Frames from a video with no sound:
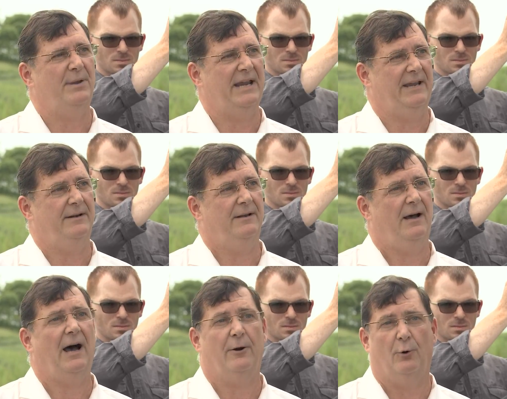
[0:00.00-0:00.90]
Speaker 1: ban
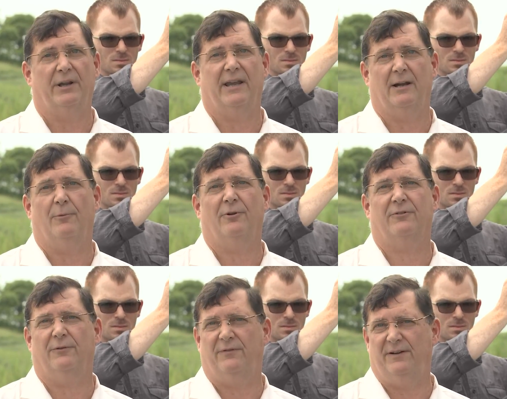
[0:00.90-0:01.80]
on owning animals
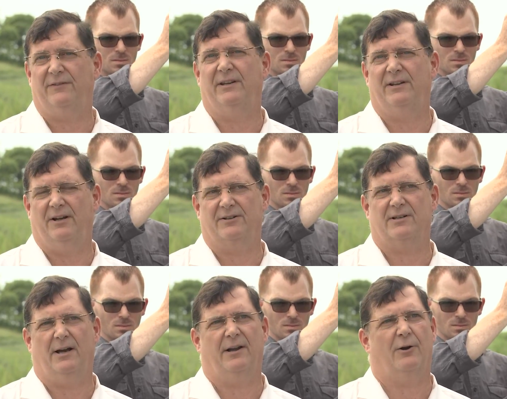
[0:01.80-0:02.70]
for 15
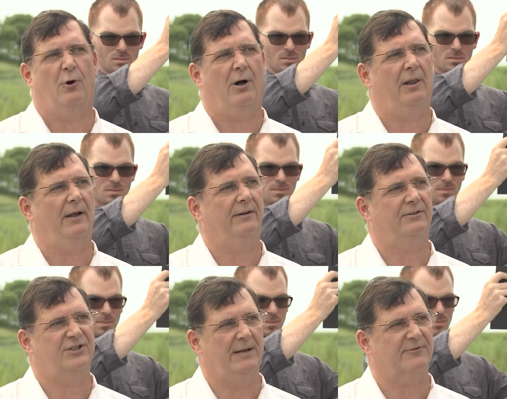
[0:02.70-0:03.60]
years. I'm going to call
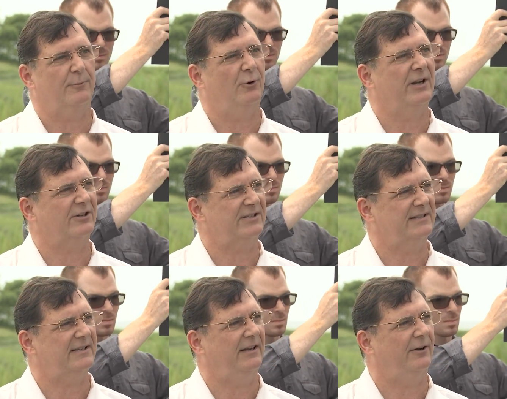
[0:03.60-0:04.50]
on James Maroney, our
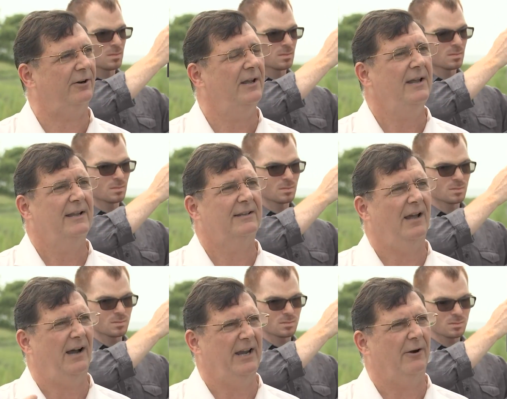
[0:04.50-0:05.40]
state senator,
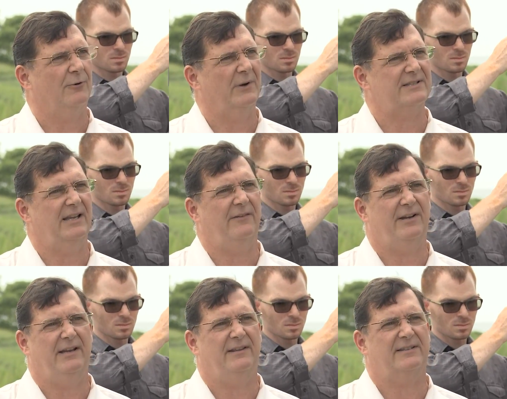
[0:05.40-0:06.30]
here in West
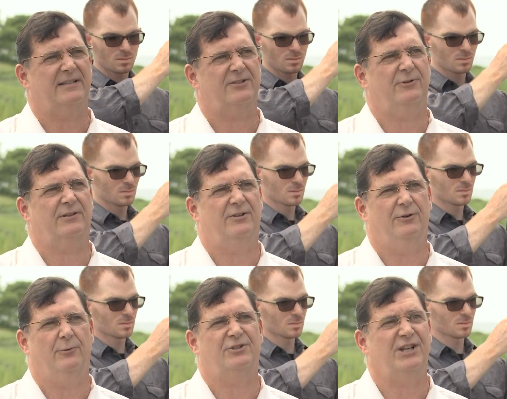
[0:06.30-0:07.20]
Haven in this district
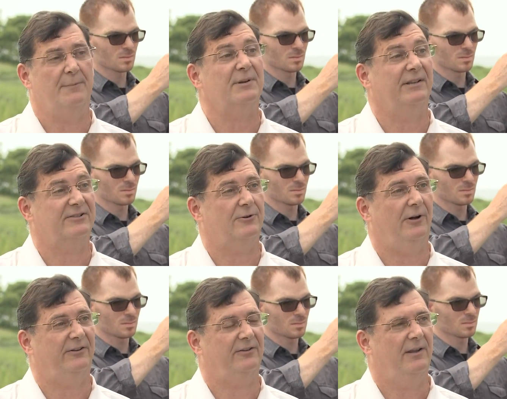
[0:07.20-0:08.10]
to champion this
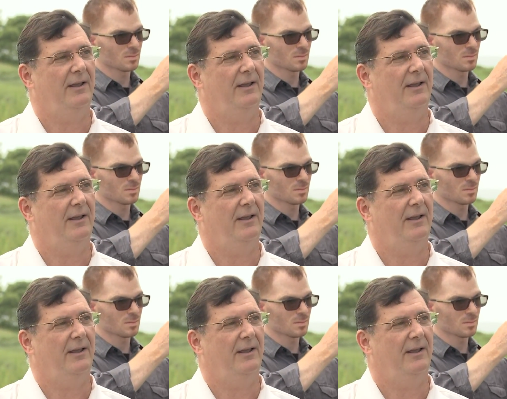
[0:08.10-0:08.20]
cause.